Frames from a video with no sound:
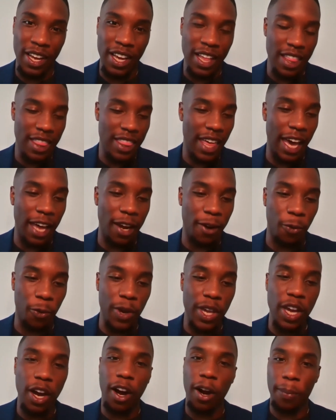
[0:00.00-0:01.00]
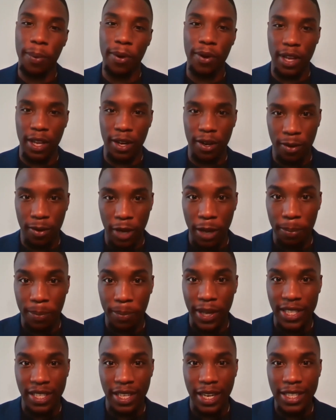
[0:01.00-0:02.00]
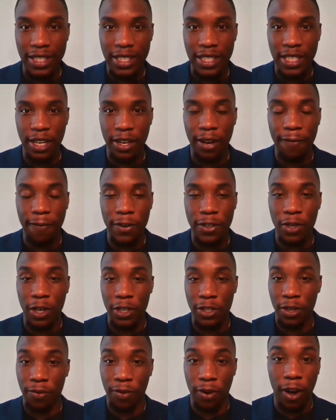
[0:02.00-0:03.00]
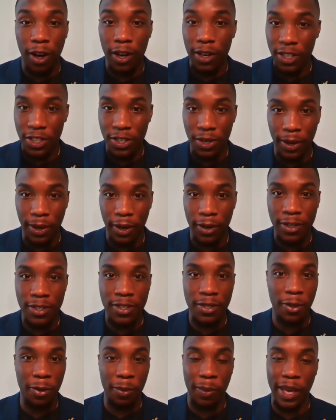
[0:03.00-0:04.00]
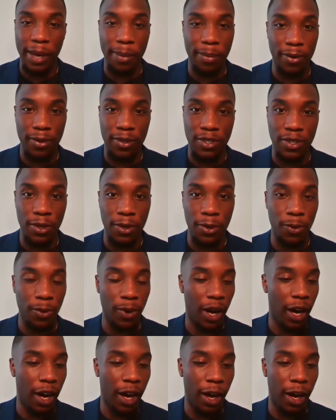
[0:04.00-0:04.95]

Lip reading: that we are putting in place the necessary infrastructure for all Detroiters to be able to